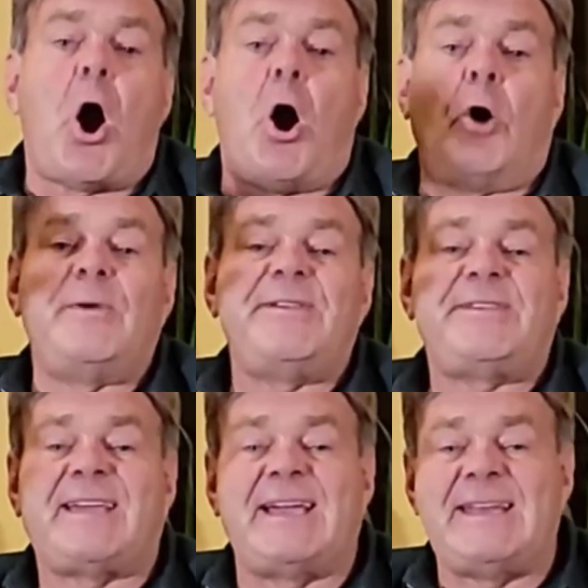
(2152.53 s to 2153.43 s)

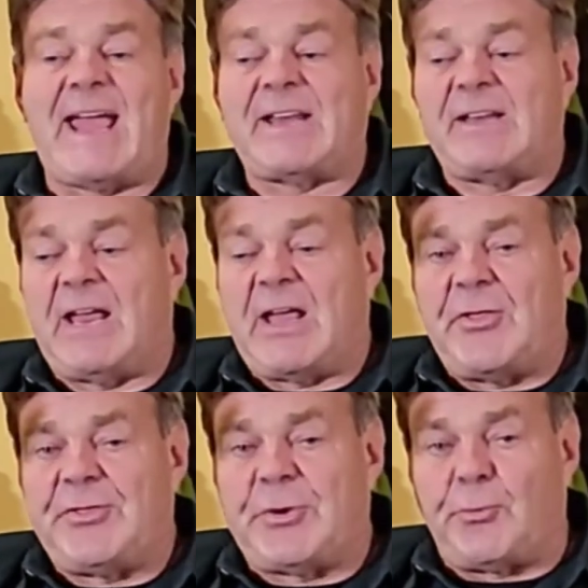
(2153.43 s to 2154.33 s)
Always connect
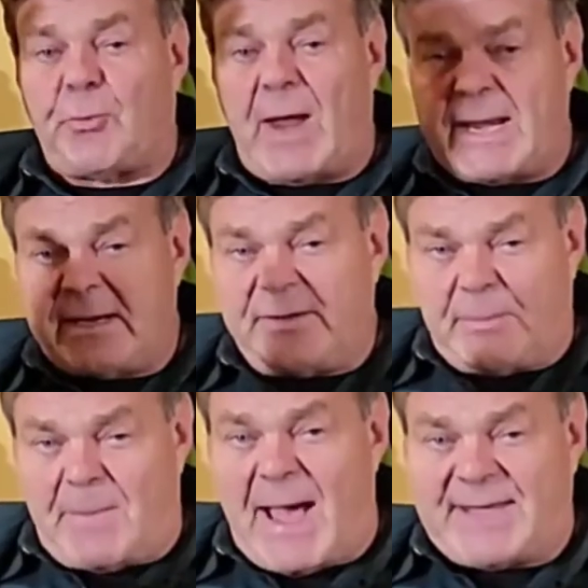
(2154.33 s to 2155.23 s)
the red,
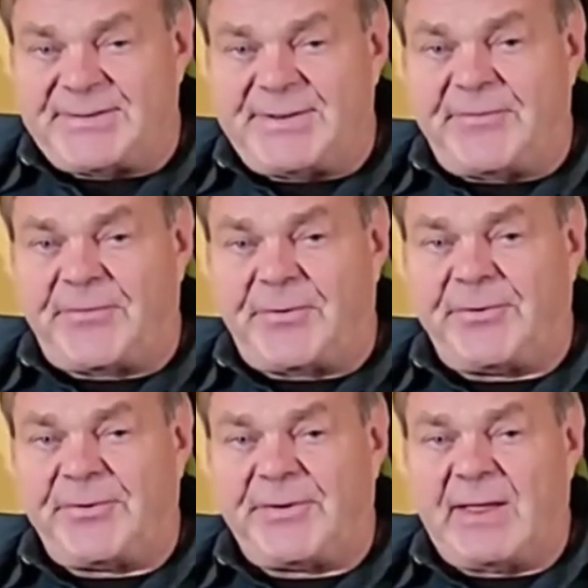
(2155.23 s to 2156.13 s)
the positive
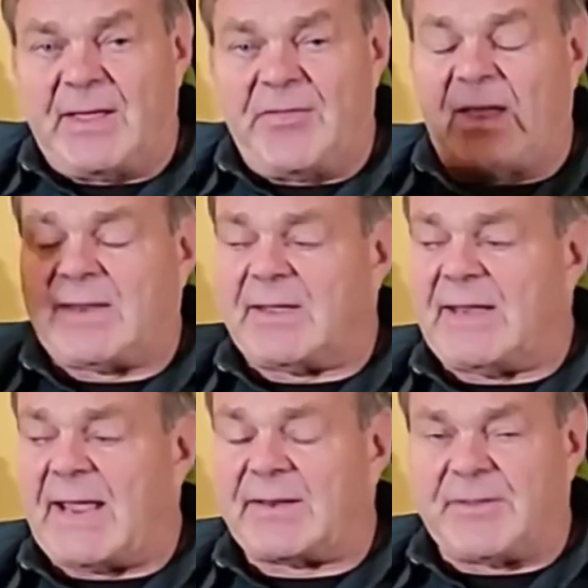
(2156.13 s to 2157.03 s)
first, then
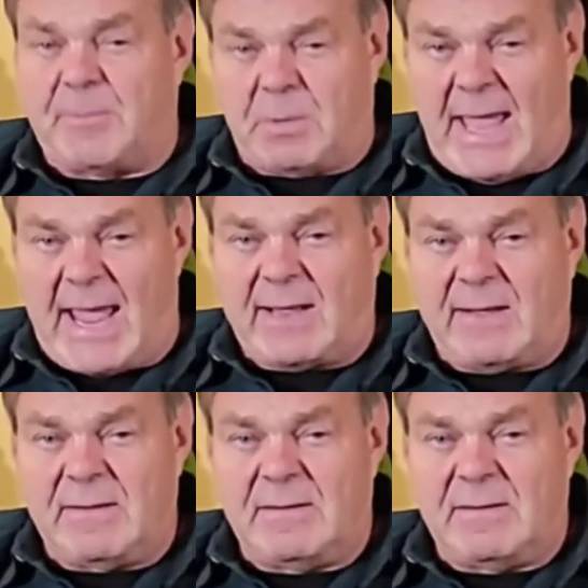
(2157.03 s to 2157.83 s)
connect the black